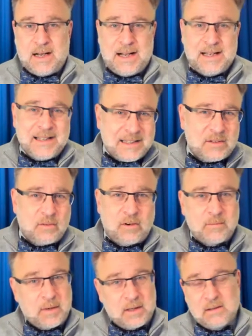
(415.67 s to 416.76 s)
I like to
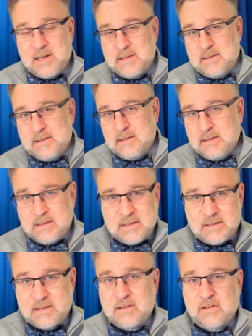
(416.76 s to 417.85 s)
run my classes in a
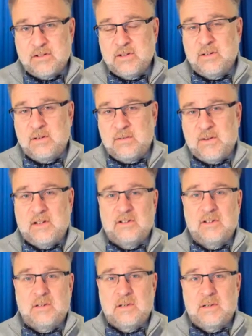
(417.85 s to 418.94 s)
discussion
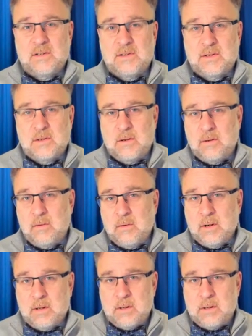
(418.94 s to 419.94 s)
fashion. So,